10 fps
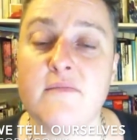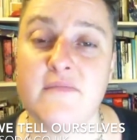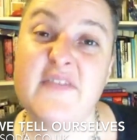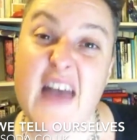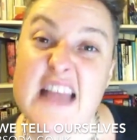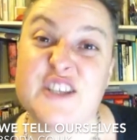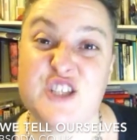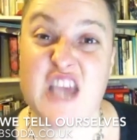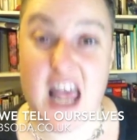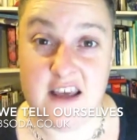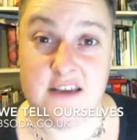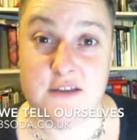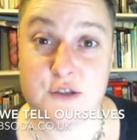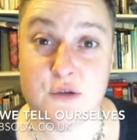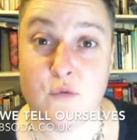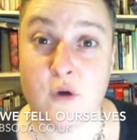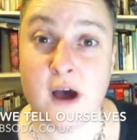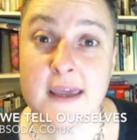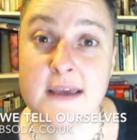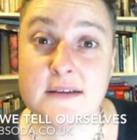they're jealous,
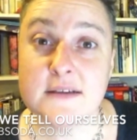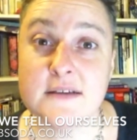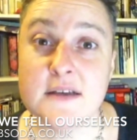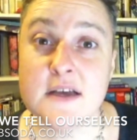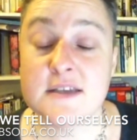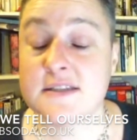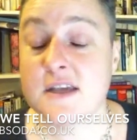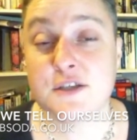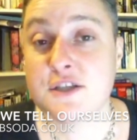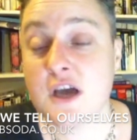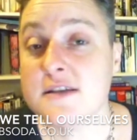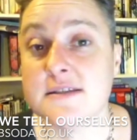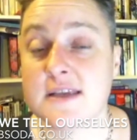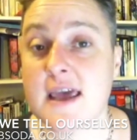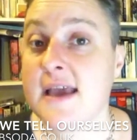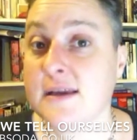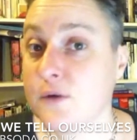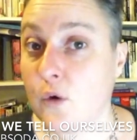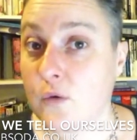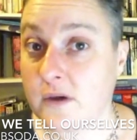right? So just
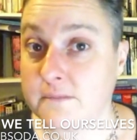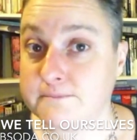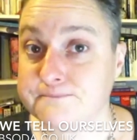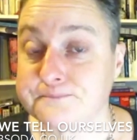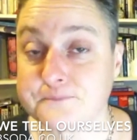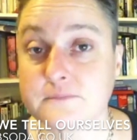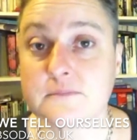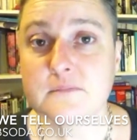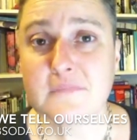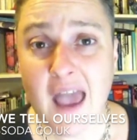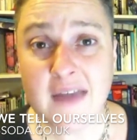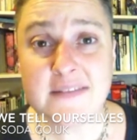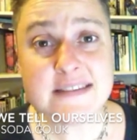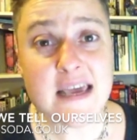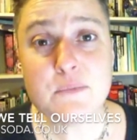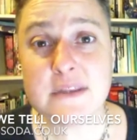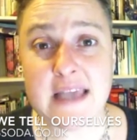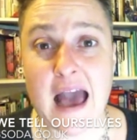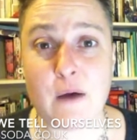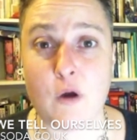ignore them. And the same with the
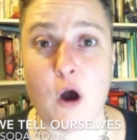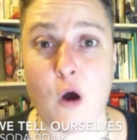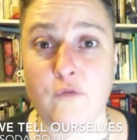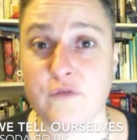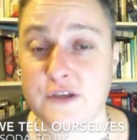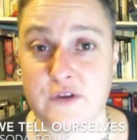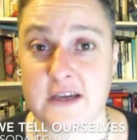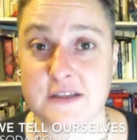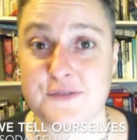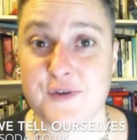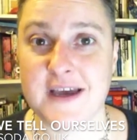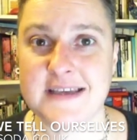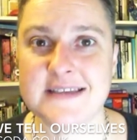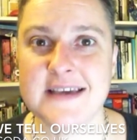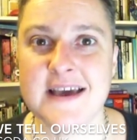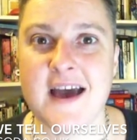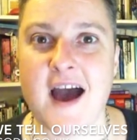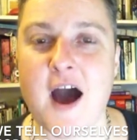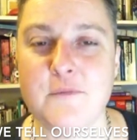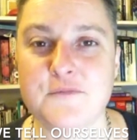alcohol-free drinks, right?
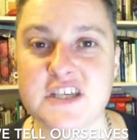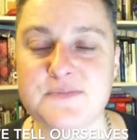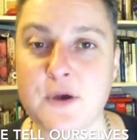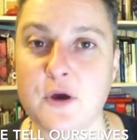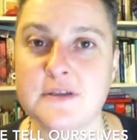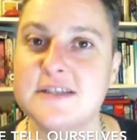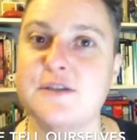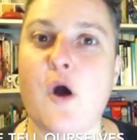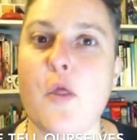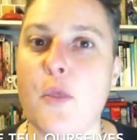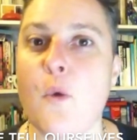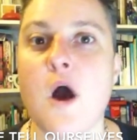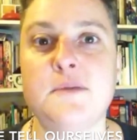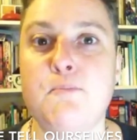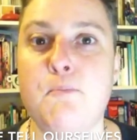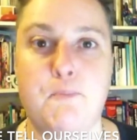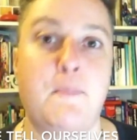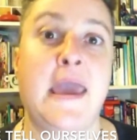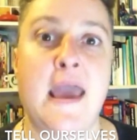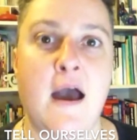Just because it's got the word
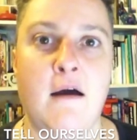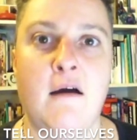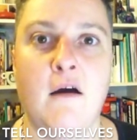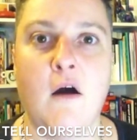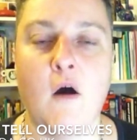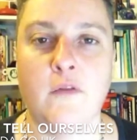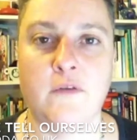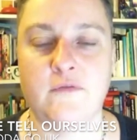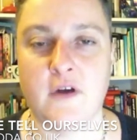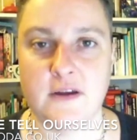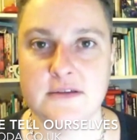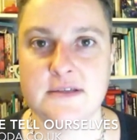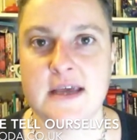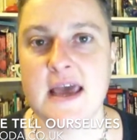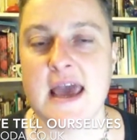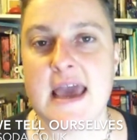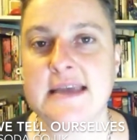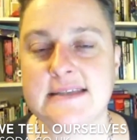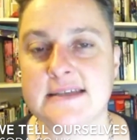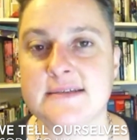beer on the front,
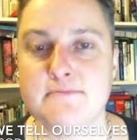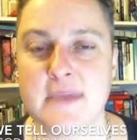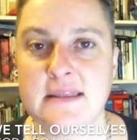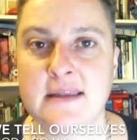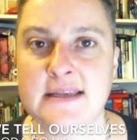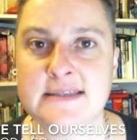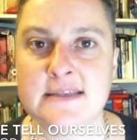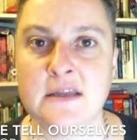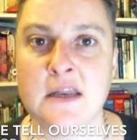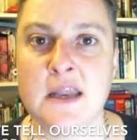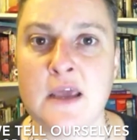it doesn't mean that it's suddenly